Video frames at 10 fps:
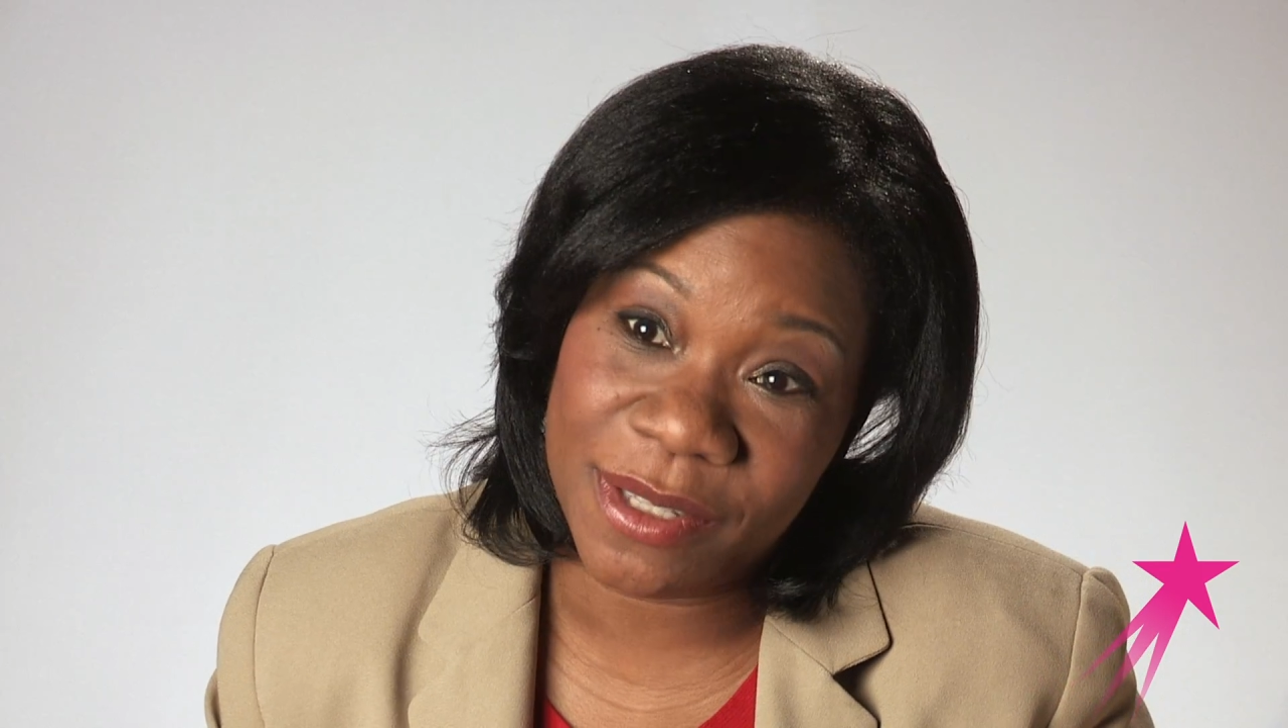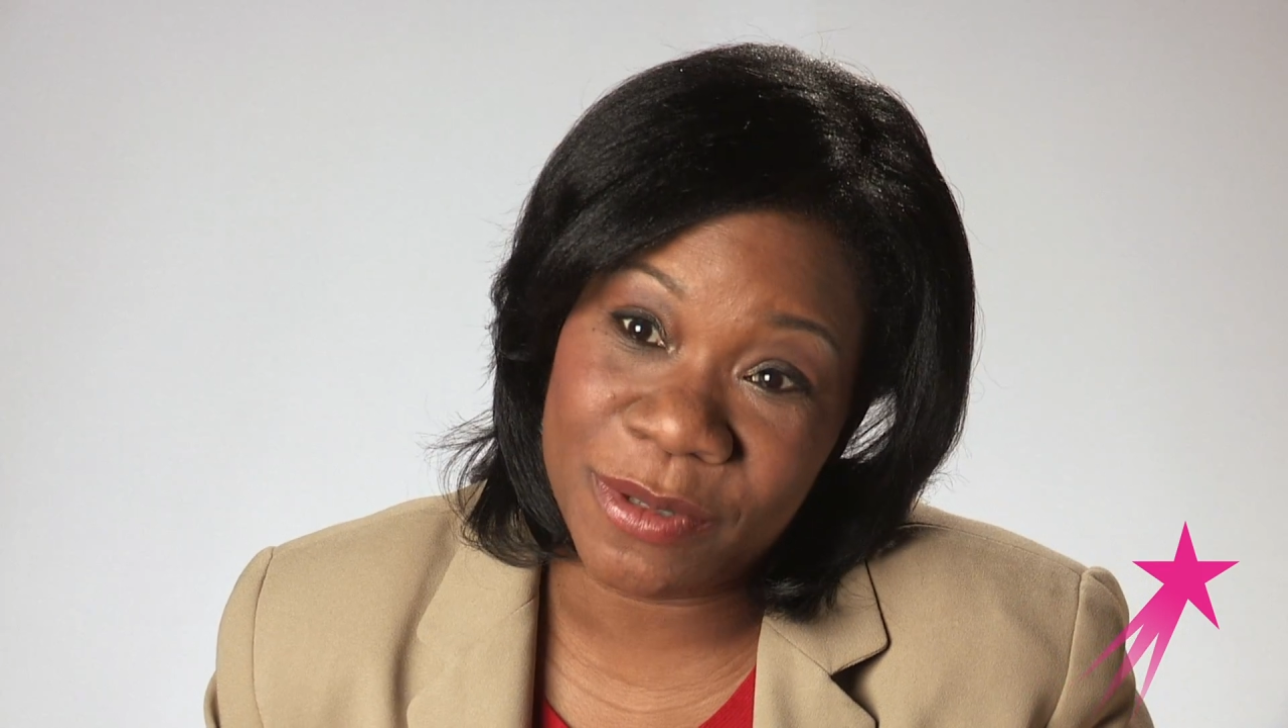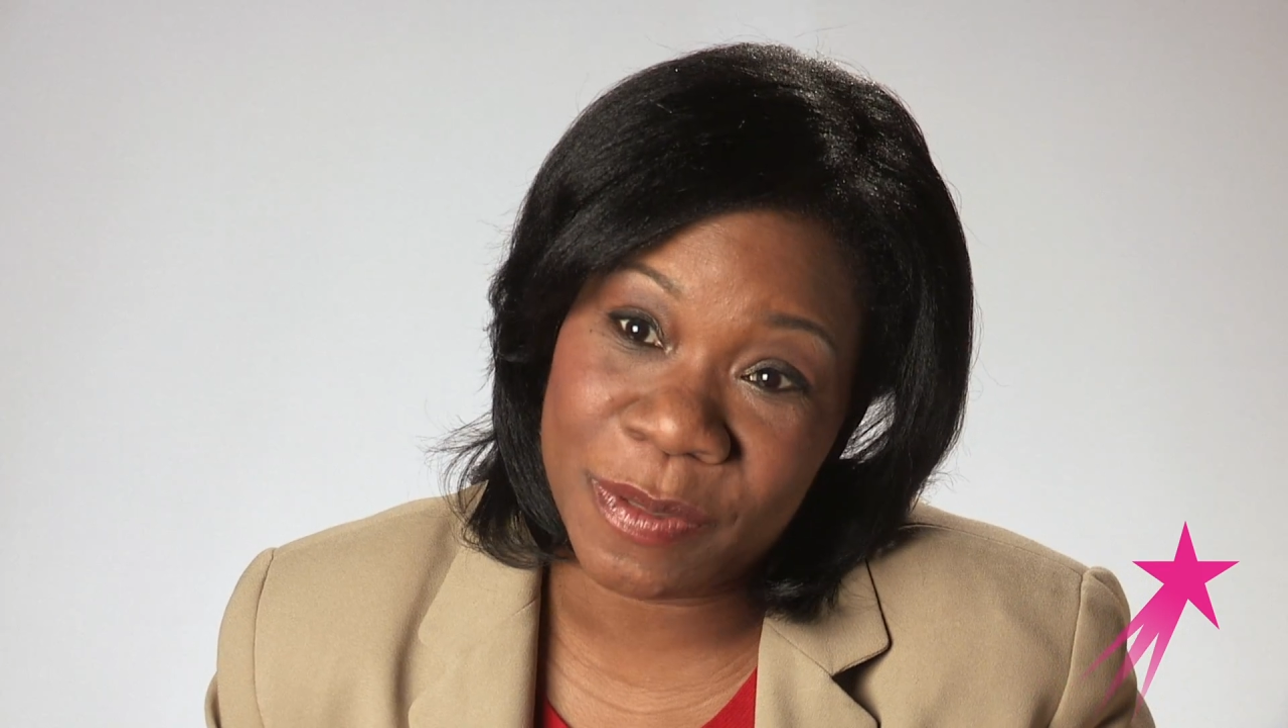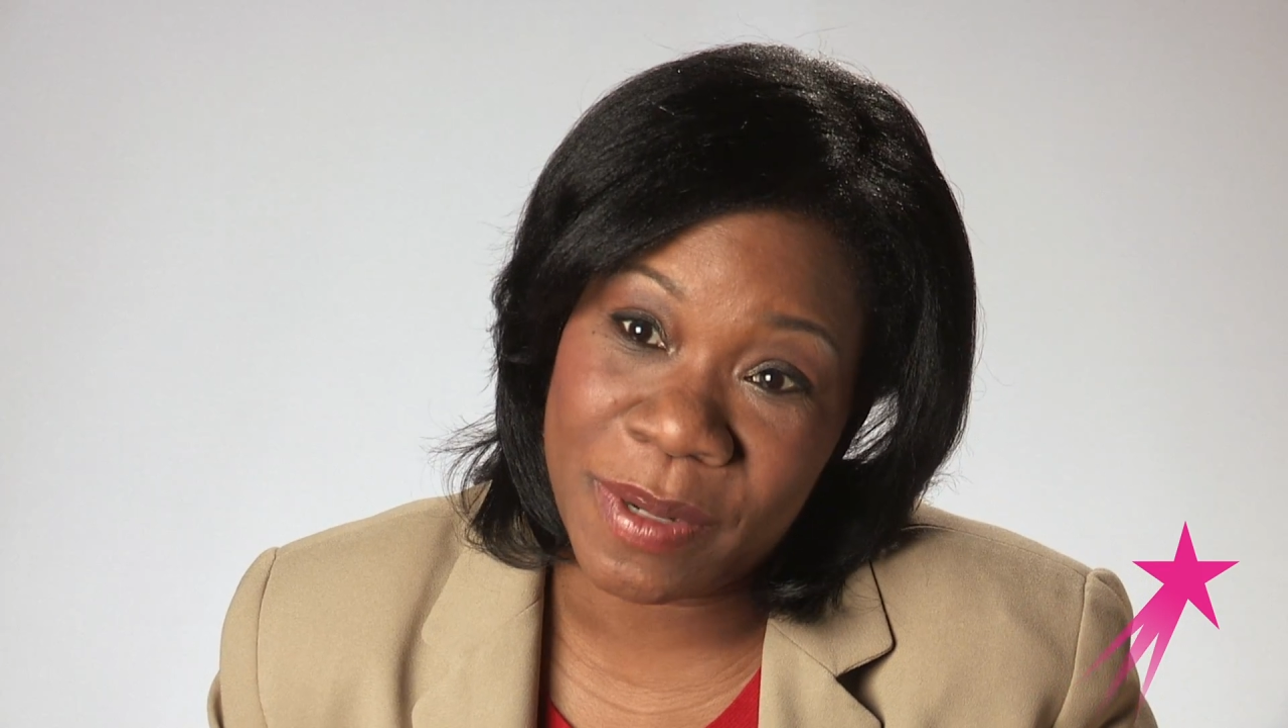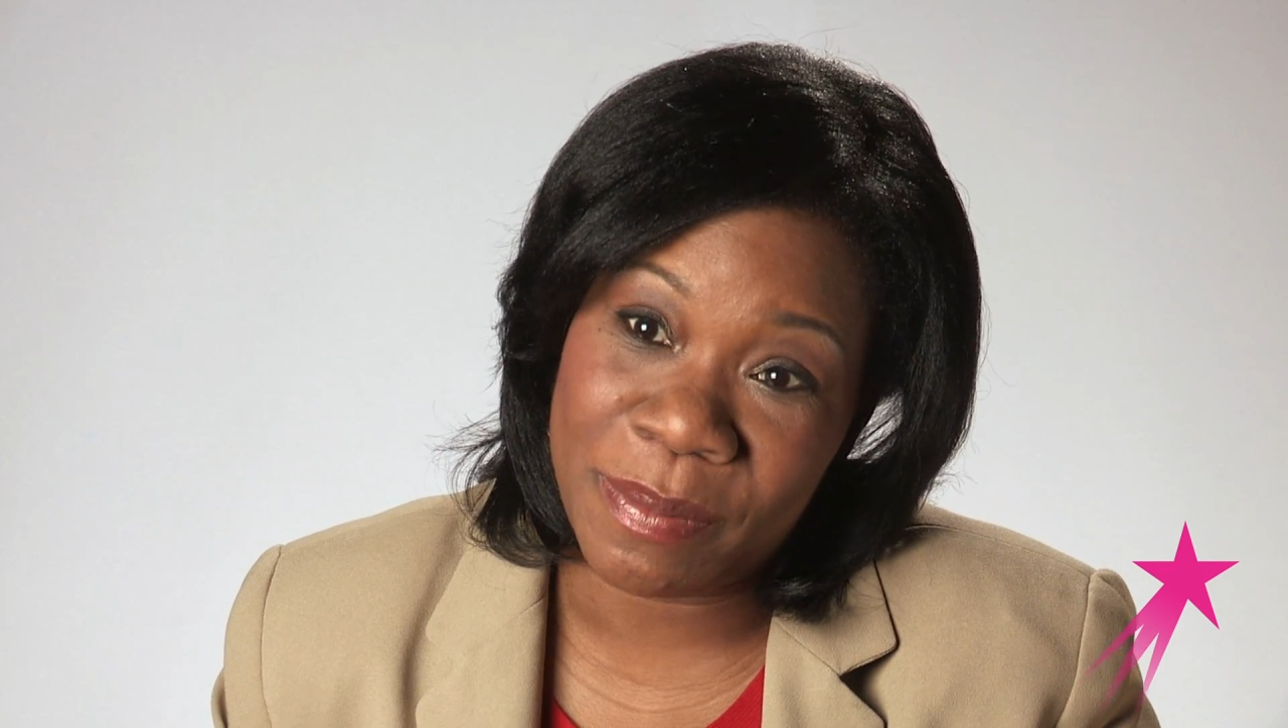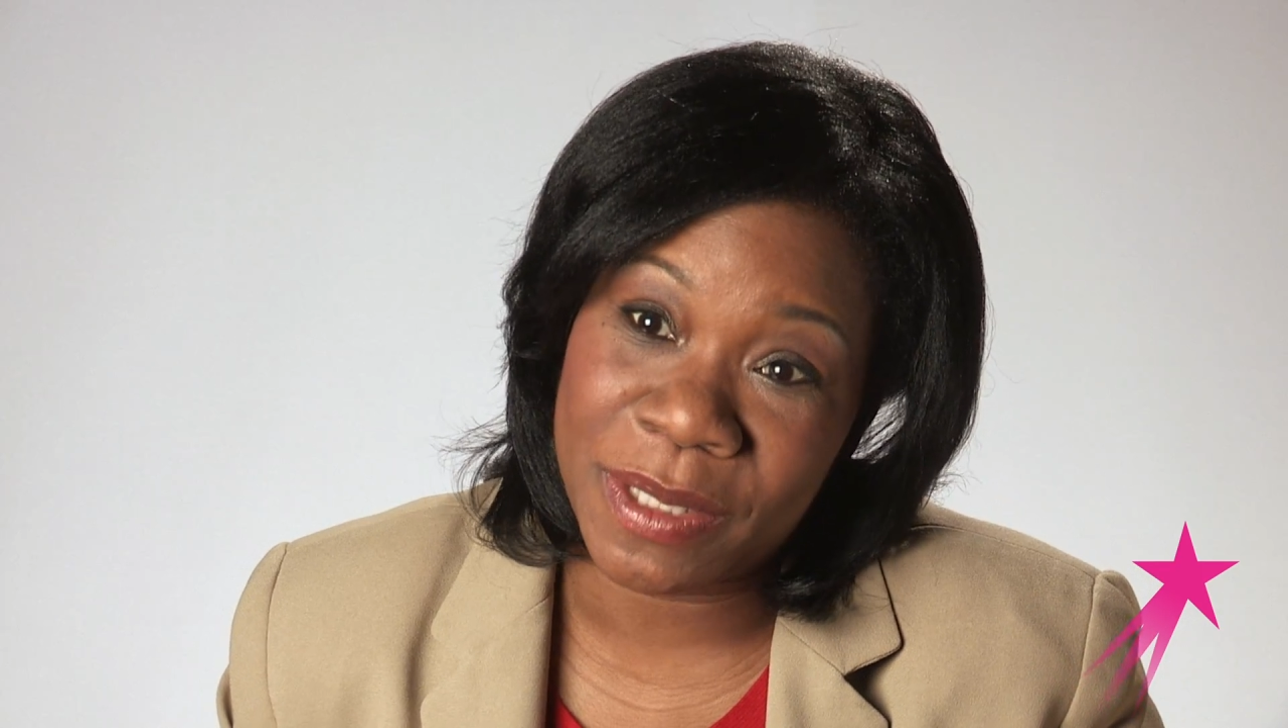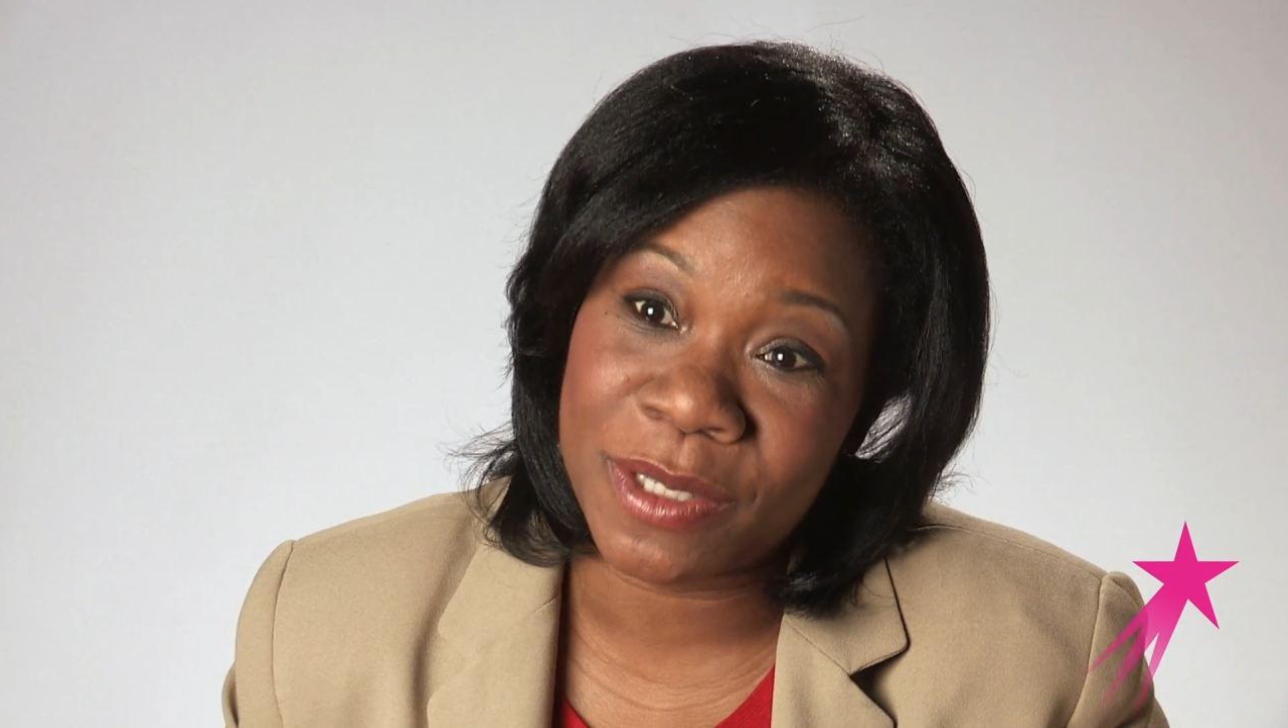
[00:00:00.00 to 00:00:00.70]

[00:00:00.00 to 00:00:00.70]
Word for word: Louis public